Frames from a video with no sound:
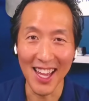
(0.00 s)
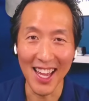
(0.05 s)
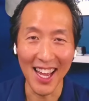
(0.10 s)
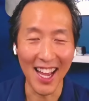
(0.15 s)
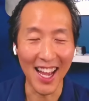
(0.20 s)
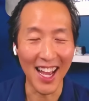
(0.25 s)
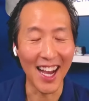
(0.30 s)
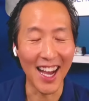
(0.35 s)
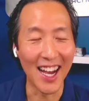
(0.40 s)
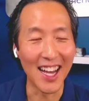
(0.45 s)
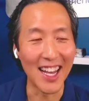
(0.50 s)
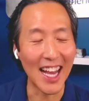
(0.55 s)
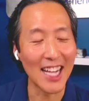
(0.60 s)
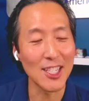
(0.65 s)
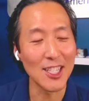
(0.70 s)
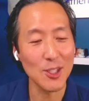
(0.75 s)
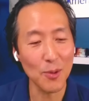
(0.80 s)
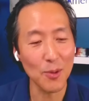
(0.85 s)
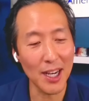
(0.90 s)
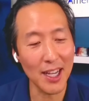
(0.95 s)
And I
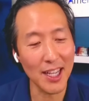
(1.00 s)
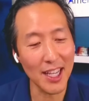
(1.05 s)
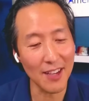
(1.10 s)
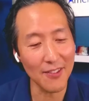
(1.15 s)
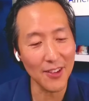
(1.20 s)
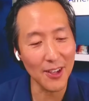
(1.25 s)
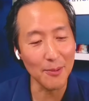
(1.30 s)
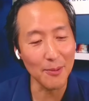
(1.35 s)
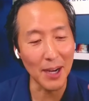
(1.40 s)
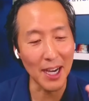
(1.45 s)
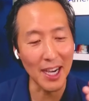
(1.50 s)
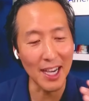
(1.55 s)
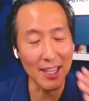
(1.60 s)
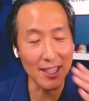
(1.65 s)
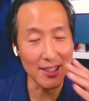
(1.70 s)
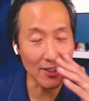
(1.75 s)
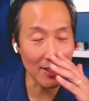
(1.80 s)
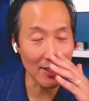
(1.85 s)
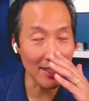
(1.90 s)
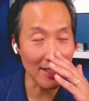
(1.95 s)
just want to give you my
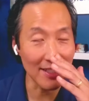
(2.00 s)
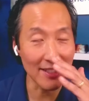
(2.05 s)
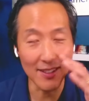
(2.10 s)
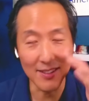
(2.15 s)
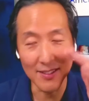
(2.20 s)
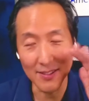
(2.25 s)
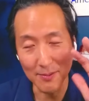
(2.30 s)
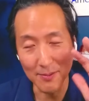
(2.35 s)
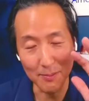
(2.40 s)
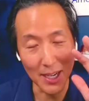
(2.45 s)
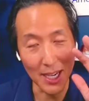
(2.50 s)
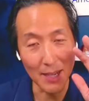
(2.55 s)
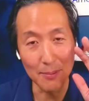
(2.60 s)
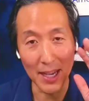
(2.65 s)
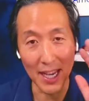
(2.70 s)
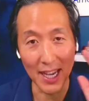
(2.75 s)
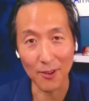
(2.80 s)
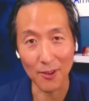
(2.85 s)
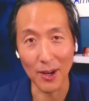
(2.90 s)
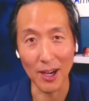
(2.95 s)

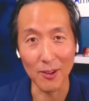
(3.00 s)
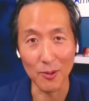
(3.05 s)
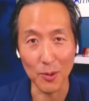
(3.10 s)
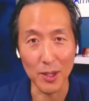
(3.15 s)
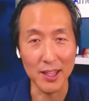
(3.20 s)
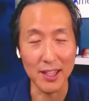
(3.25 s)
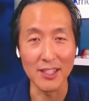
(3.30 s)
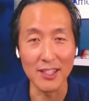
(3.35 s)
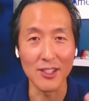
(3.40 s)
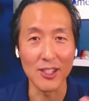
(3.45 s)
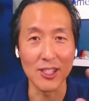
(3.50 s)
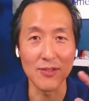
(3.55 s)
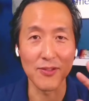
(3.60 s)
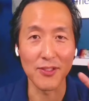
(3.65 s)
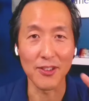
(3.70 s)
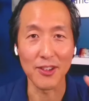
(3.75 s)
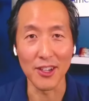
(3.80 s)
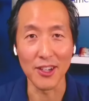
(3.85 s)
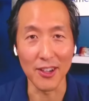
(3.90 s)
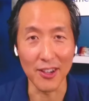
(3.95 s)
background with it, just for
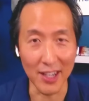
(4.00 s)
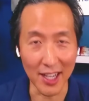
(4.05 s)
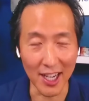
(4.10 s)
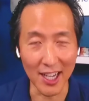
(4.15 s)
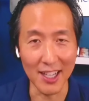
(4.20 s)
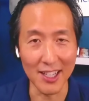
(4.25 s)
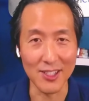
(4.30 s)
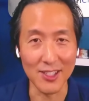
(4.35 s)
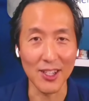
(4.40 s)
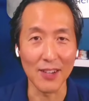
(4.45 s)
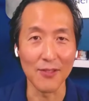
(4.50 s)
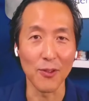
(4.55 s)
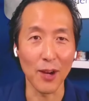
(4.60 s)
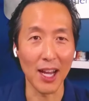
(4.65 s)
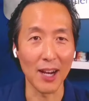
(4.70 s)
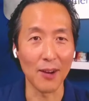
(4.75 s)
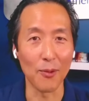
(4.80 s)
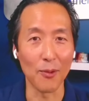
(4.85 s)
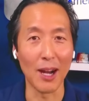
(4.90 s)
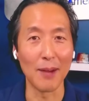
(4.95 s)
your knowledge of
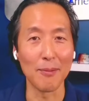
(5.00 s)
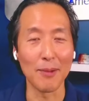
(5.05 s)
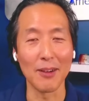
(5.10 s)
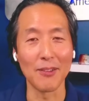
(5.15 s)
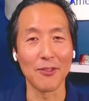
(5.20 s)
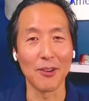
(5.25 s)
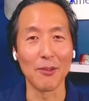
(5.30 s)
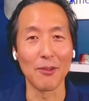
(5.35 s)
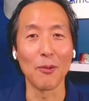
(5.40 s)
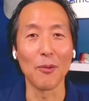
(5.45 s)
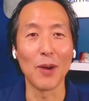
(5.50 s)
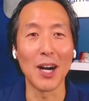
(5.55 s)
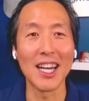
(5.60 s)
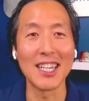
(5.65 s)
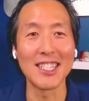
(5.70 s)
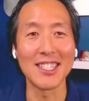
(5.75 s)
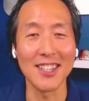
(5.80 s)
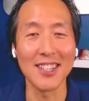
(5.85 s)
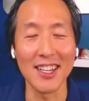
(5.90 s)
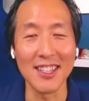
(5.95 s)
kind of where I'm coming from and why I
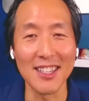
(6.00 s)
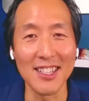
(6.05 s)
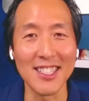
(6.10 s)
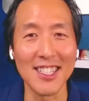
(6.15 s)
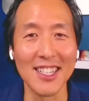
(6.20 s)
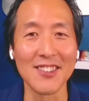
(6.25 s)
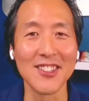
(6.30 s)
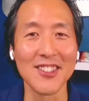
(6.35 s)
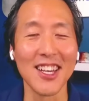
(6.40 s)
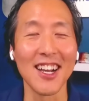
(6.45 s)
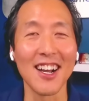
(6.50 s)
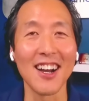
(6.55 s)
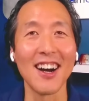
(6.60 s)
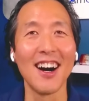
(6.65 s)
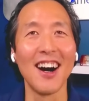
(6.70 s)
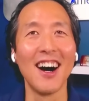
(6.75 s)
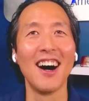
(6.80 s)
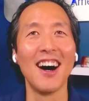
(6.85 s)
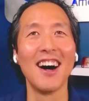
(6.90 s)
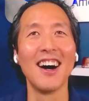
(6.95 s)
saw this. And I was like,
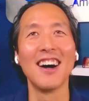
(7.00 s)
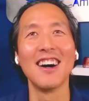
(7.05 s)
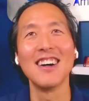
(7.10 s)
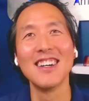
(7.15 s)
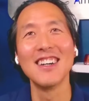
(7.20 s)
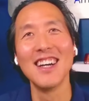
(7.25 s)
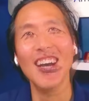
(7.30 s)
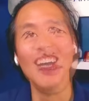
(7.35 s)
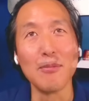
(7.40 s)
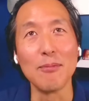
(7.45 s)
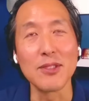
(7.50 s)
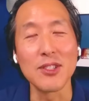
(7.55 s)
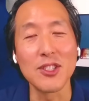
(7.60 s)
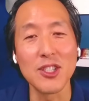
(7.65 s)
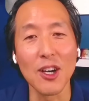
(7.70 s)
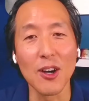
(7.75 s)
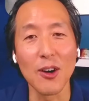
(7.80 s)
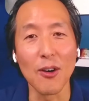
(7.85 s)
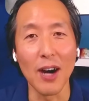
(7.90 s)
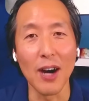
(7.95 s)
oh,
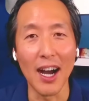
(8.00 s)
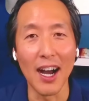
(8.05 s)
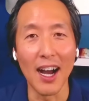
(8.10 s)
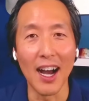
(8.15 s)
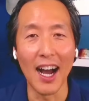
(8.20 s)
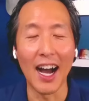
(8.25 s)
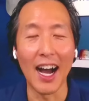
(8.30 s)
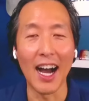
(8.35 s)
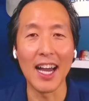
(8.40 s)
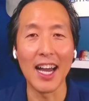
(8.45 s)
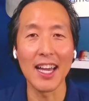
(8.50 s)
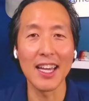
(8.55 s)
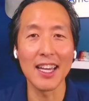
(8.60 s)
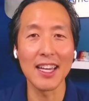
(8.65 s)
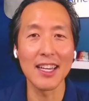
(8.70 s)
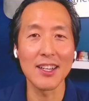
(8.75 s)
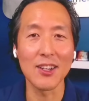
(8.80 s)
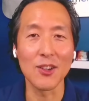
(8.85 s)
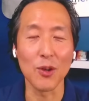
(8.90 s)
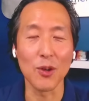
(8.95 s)
so
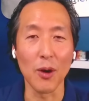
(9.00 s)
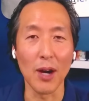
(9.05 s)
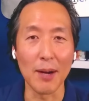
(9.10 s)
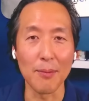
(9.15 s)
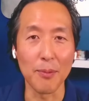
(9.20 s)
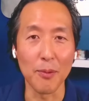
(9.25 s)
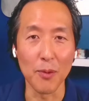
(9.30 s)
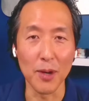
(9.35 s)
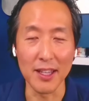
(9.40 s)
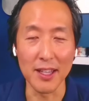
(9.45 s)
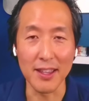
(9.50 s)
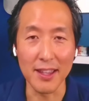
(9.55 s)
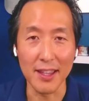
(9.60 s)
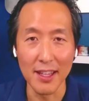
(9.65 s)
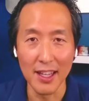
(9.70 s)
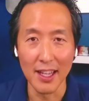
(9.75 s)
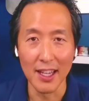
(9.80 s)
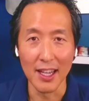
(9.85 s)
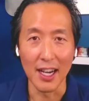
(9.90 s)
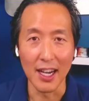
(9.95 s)
I grew up
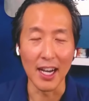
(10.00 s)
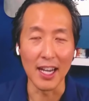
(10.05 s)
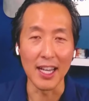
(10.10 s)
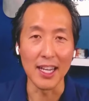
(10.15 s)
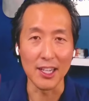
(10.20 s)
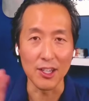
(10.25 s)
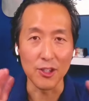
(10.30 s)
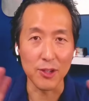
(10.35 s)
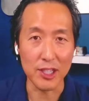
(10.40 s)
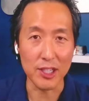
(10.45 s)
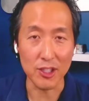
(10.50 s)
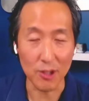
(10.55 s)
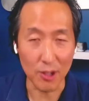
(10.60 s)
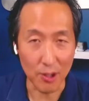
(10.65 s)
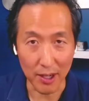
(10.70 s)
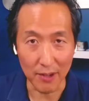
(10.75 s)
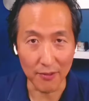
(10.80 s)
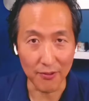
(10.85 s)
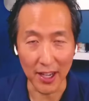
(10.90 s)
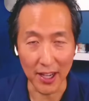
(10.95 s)
in a traditional
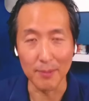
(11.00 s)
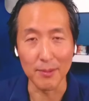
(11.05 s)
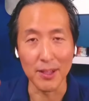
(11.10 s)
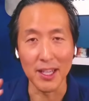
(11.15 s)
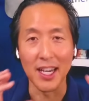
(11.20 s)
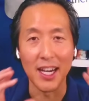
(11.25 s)
Korean family.